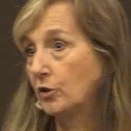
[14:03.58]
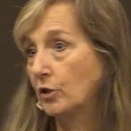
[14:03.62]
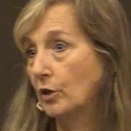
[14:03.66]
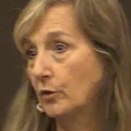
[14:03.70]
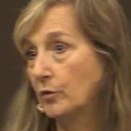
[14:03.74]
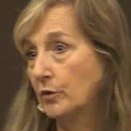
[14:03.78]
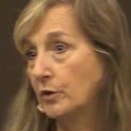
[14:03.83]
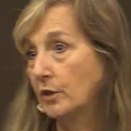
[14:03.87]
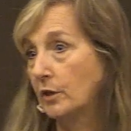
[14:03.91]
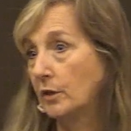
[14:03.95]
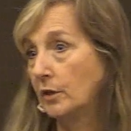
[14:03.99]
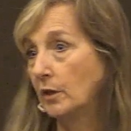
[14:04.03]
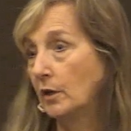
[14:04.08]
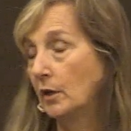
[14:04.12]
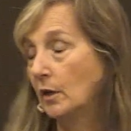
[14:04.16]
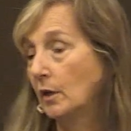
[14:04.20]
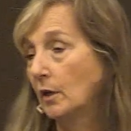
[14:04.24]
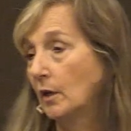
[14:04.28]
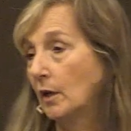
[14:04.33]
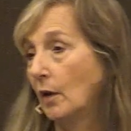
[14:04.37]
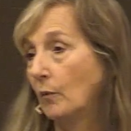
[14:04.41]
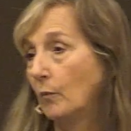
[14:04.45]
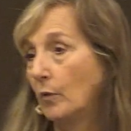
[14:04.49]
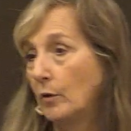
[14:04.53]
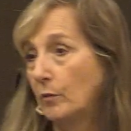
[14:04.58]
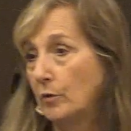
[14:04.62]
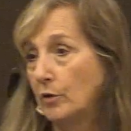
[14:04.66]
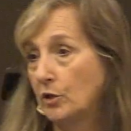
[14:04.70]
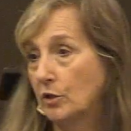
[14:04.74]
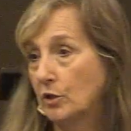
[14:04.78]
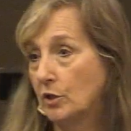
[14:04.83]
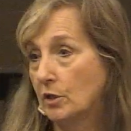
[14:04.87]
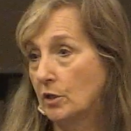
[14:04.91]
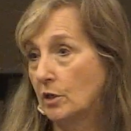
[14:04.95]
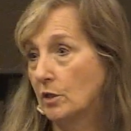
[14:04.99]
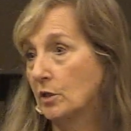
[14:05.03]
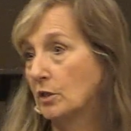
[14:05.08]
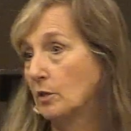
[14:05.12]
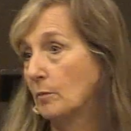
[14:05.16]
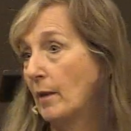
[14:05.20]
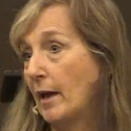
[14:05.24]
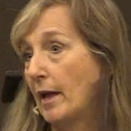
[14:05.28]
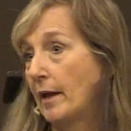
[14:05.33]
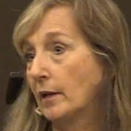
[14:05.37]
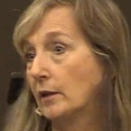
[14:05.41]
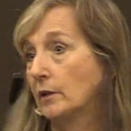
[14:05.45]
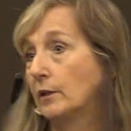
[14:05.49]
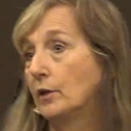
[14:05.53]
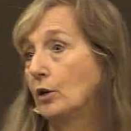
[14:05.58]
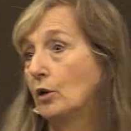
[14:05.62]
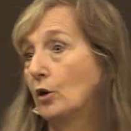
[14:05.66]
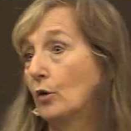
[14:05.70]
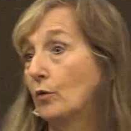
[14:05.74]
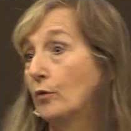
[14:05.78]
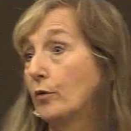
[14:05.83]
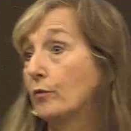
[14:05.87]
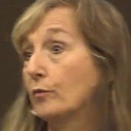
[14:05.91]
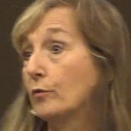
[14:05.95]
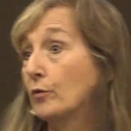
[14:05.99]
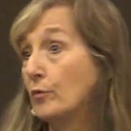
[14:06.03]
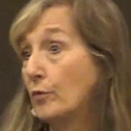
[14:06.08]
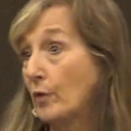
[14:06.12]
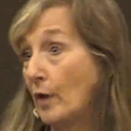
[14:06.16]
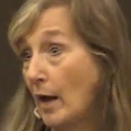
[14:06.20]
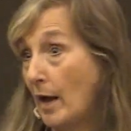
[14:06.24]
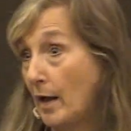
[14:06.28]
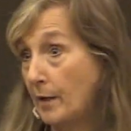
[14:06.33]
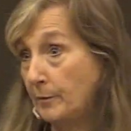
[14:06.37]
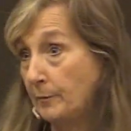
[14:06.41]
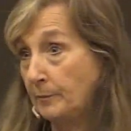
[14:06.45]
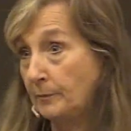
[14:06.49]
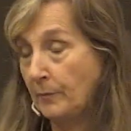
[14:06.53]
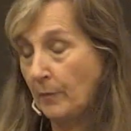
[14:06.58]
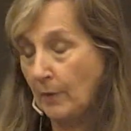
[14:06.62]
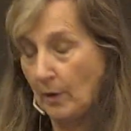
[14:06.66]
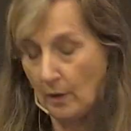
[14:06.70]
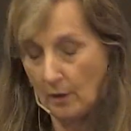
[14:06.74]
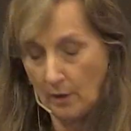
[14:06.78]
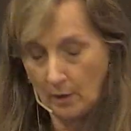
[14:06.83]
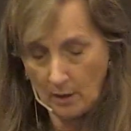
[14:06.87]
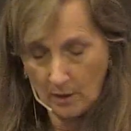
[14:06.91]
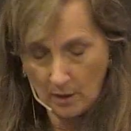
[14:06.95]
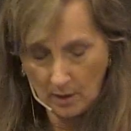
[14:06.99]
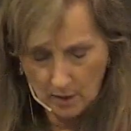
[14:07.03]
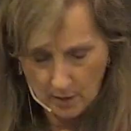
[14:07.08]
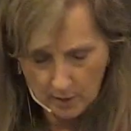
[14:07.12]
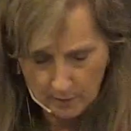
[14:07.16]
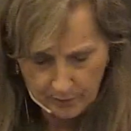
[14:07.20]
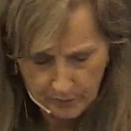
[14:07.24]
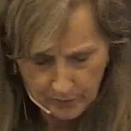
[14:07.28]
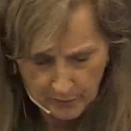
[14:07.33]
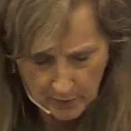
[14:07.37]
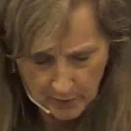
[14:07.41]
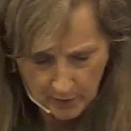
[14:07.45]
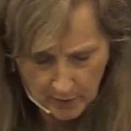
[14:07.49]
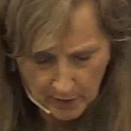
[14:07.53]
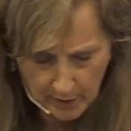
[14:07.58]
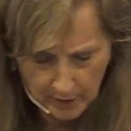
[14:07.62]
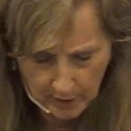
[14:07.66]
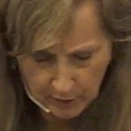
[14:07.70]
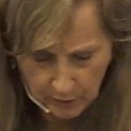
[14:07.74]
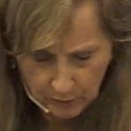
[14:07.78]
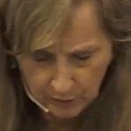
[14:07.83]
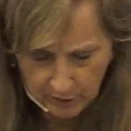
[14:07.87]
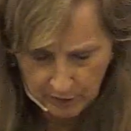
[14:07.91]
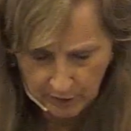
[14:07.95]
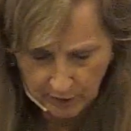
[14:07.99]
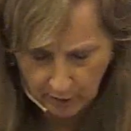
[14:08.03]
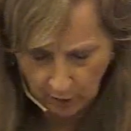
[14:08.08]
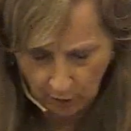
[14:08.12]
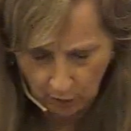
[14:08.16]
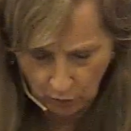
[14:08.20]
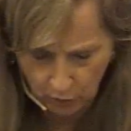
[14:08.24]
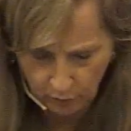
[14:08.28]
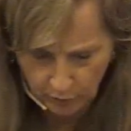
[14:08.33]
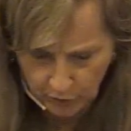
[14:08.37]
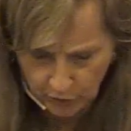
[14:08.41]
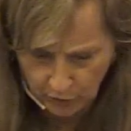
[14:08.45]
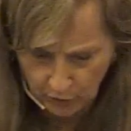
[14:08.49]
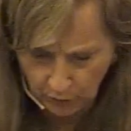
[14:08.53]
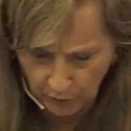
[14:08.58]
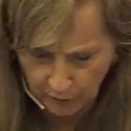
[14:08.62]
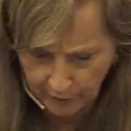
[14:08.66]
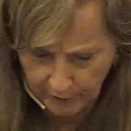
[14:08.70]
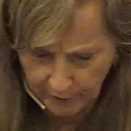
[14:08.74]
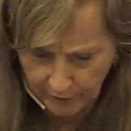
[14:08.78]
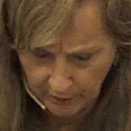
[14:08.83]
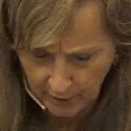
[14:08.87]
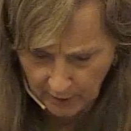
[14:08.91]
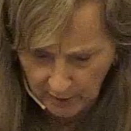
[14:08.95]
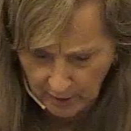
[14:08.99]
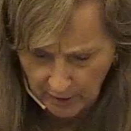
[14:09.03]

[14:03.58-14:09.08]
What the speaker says: chosen. And we would just systematically go through that as we did our homeschooling.